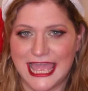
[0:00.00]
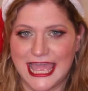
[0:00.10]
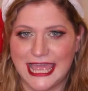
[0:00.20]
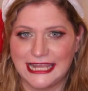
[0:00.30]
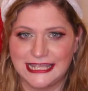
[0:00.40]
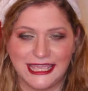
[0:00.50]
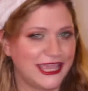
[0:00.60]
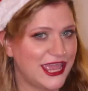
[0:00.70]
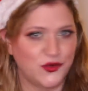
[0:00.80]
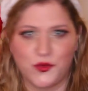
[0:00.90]
and I
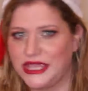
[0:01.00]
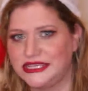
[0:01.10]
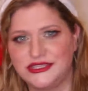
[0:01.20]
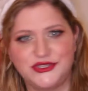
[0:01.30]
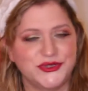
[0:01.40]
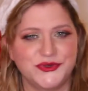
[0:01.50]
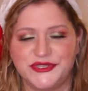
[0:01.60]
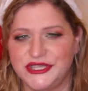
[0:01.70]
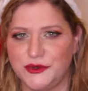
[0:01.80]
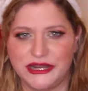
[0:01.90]
can't wait to
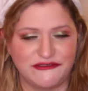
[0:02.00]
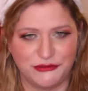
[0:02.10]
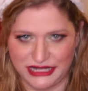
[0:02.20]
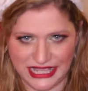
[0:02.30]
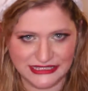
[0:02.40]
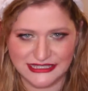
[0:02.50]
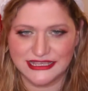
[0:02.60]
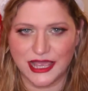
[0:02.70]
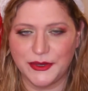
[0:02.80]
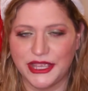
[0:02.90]
see what everybody else is
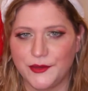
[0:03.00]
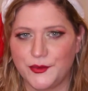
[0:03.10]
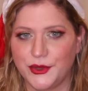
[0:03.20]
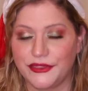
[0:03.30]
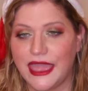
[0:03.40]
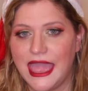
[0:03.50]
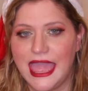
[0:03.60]
coming up with.